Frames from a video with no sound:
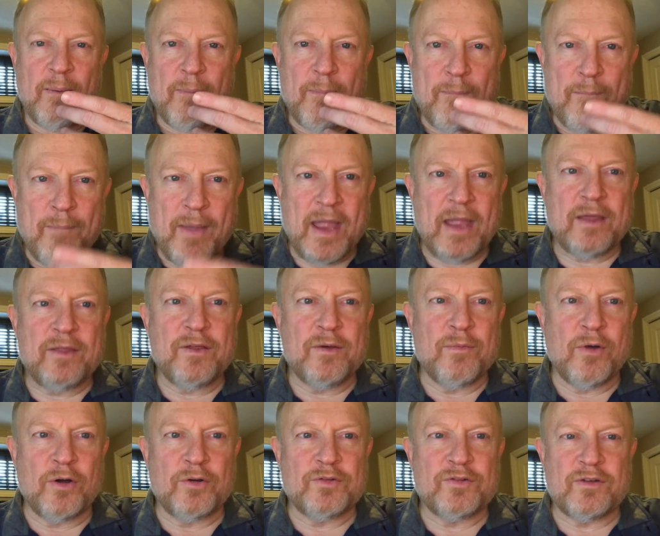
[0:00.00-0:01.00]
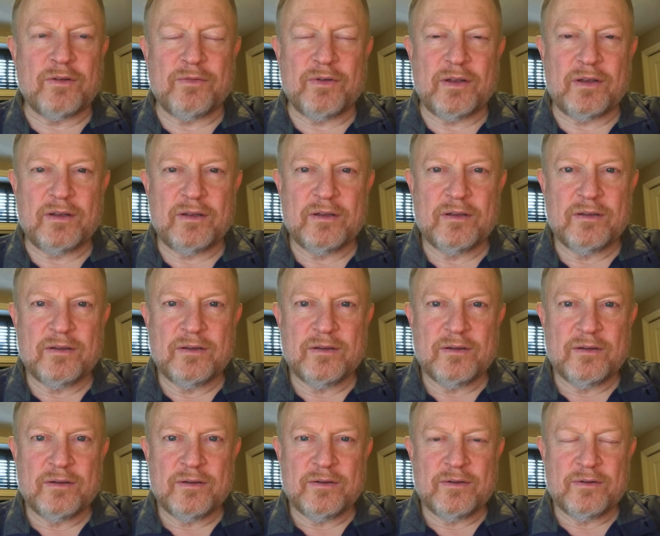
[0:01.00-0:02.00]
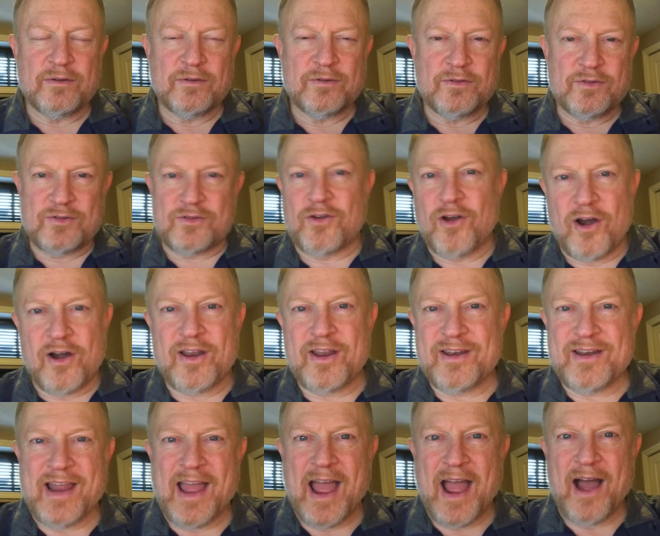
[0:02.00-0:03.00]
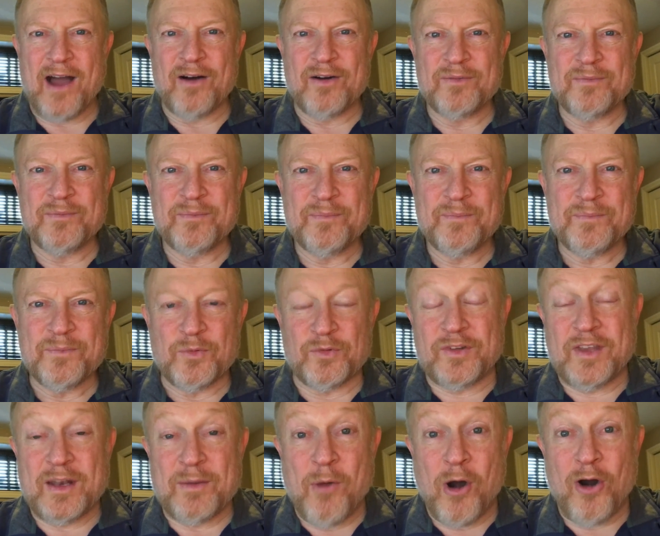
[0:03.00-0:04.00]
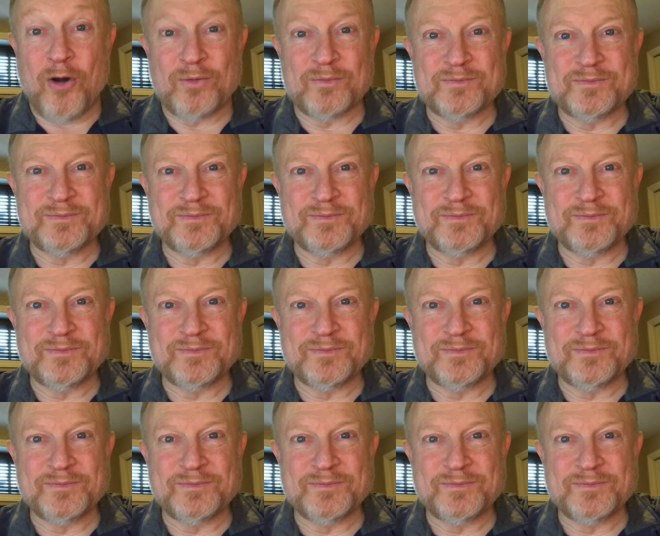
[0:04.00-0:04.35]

Make the most of it, starting now. We'll see you tomorrow.